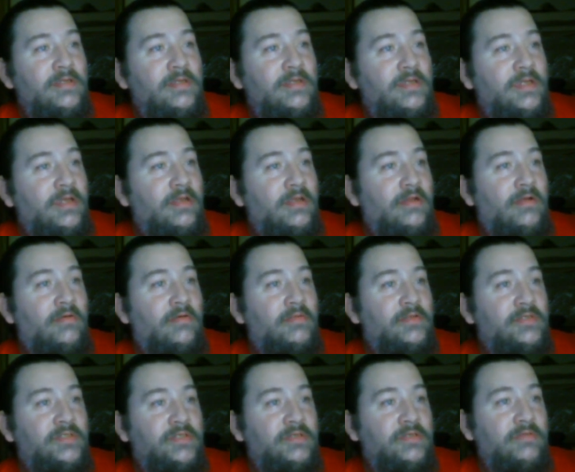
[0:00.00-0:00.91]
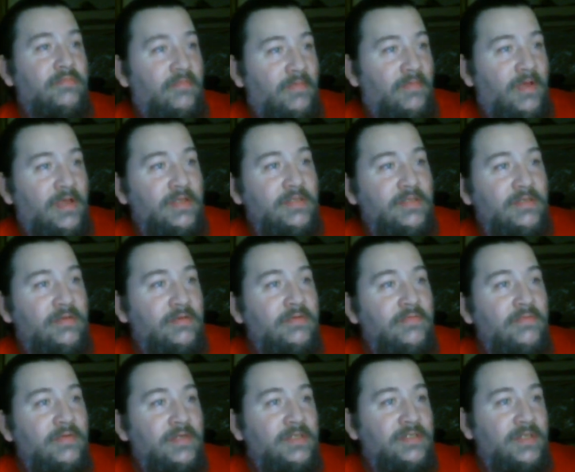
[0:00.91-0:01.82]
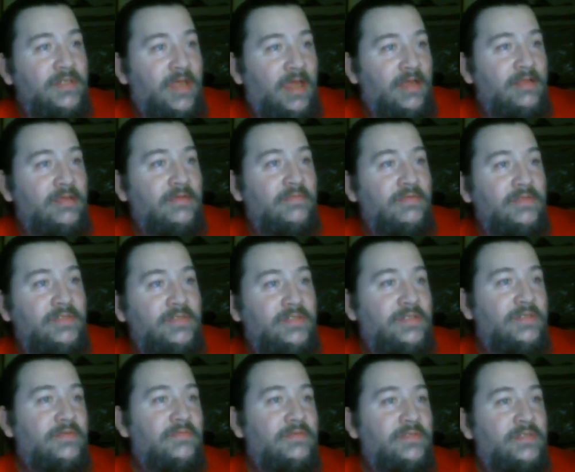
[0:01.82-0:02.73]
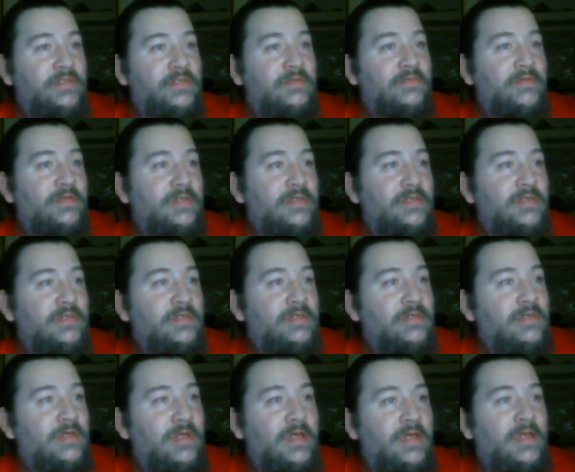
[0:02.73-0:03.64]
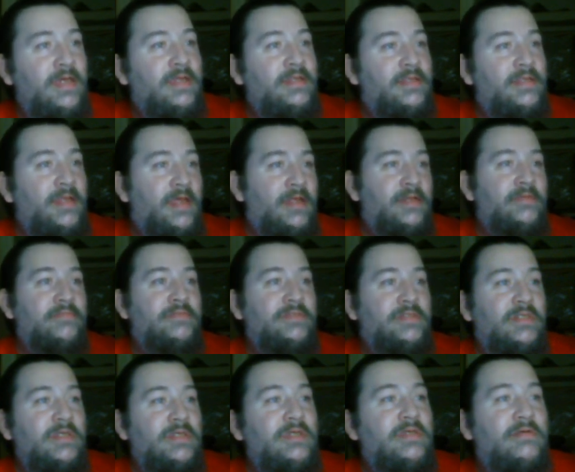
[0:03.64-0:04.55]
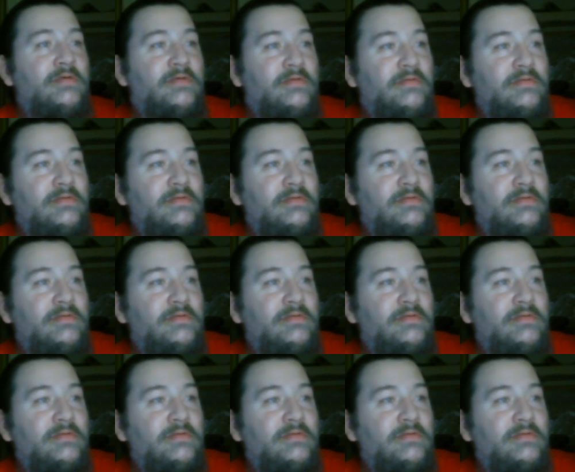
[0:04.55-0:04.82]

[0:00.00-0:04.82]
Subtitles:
The supervisor knew exactly what she was doing and that it was legal.